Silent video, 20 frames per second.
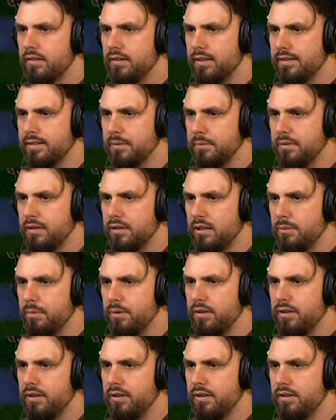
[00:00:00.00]
Got some
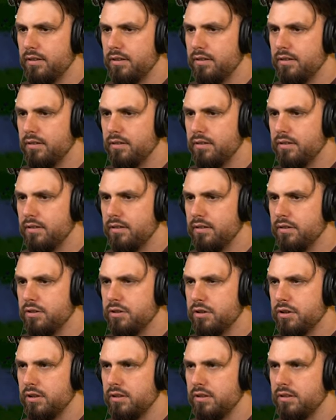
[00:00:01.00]
garbo in here.
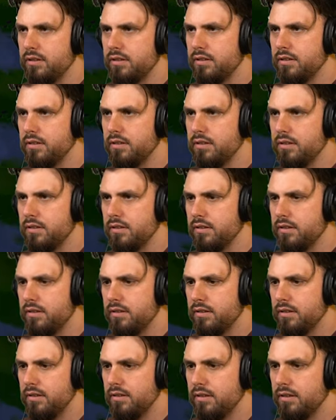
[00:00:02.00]
Sure.
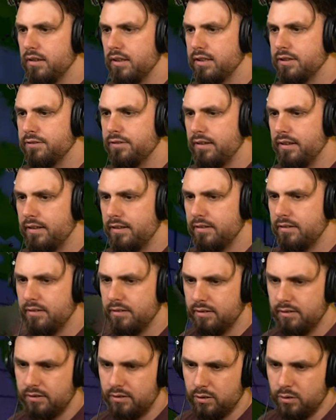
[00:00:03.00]
That's fine.
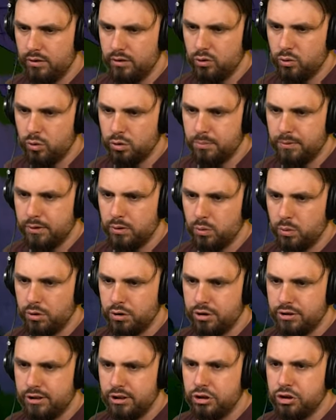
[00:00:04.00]
Going towards my
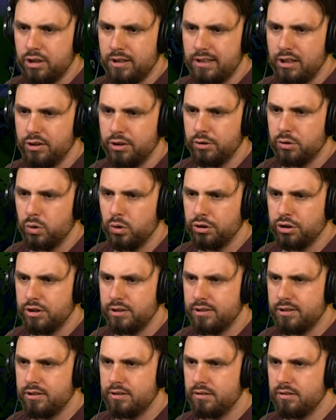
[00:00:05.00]
torches. They're chilling on the
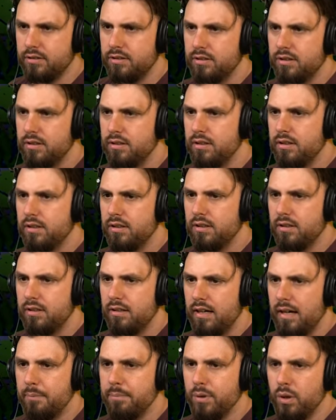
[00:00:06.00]
torches!
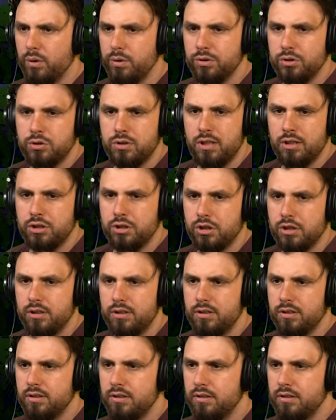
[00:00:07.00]
A broken structure?